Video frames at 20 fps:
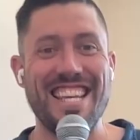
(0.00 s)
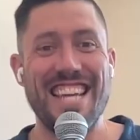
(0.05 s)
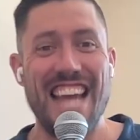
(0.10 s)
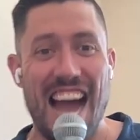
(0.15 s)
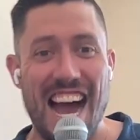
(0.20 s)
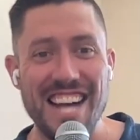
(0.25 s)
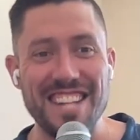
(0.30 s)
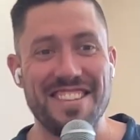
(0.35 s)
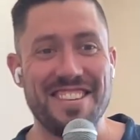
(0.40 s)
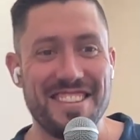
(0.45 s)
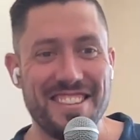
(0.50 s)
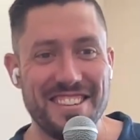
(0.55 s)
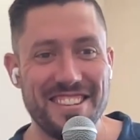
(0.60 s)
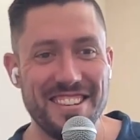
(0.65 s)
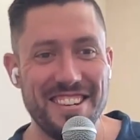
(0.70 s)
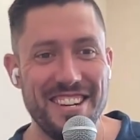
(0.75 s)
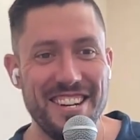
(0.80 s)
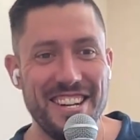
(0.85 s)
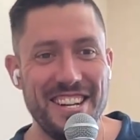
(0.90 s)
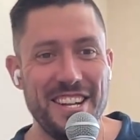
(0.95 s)
of yes. our
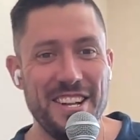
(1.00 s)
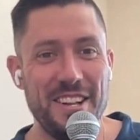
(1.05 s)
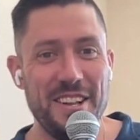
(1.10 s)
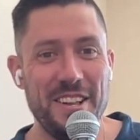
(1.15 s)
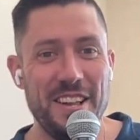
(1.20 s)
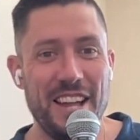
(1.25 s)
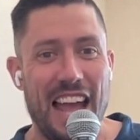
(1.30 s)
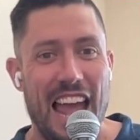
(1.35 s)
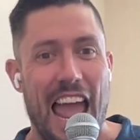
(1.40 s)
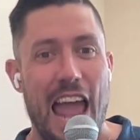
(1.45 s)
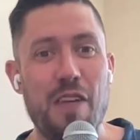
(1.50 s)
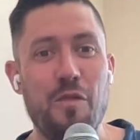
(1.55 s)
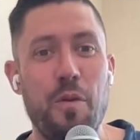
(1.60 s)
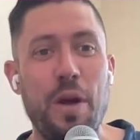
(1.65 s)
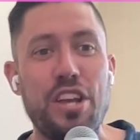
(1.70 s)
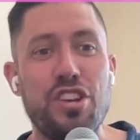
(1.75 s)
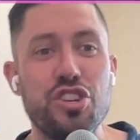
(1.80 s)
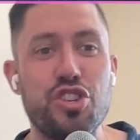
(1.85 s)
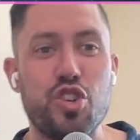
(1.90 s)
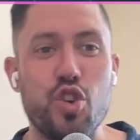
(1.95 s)
lives. Oh, and man.
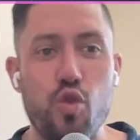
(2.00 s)
we just